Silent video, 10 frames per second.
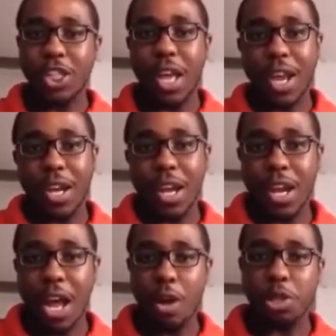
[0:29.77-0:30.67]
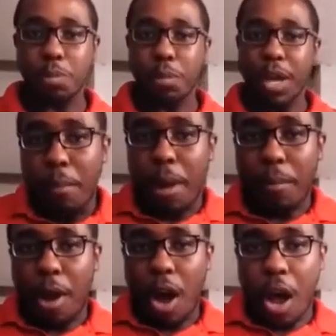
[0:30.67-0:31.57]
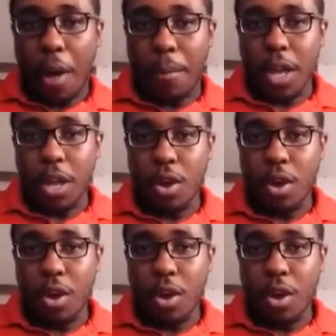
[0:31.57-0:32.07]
Second announcement, my mom,